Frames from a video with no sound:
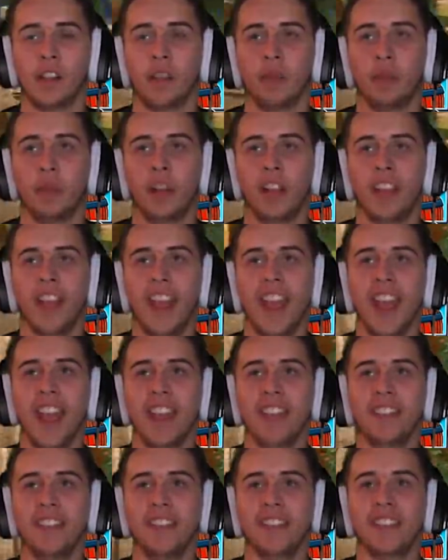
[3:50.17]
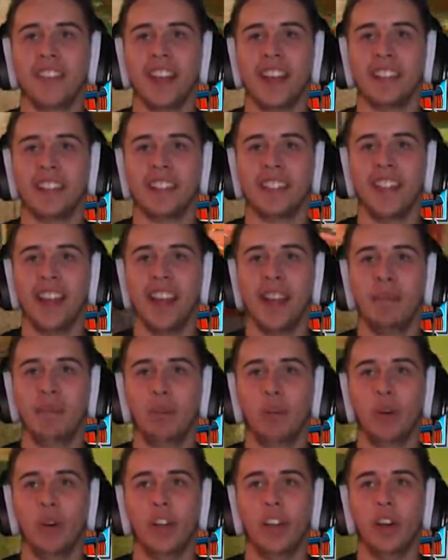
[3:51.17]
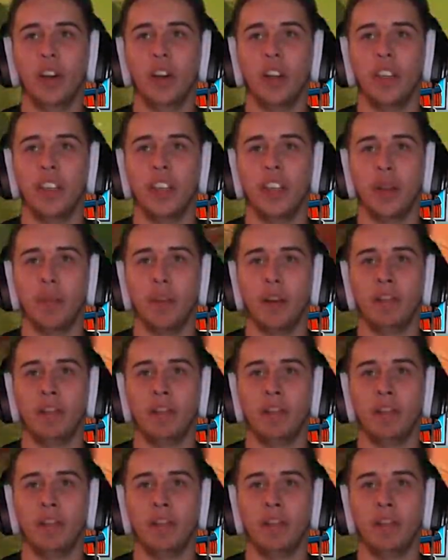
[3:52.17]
But yeah, you just got sniped, boy. Oh, I think I'm on